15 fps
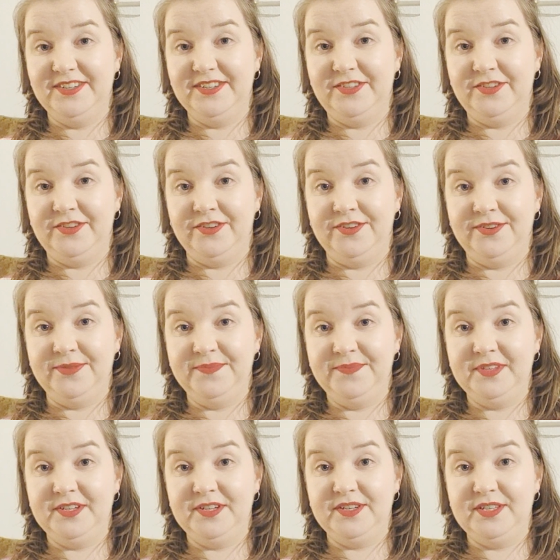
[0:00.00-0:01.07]
the
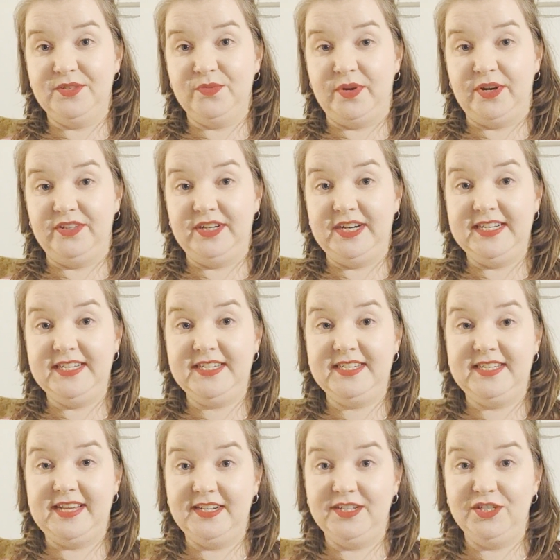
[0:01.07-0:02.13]
sweater is
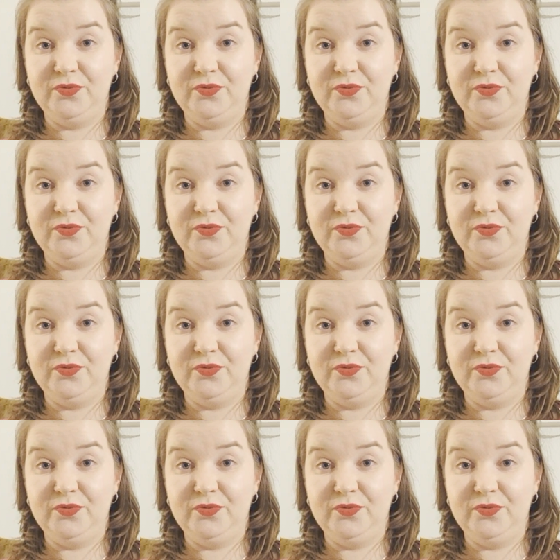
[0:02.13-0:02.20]
said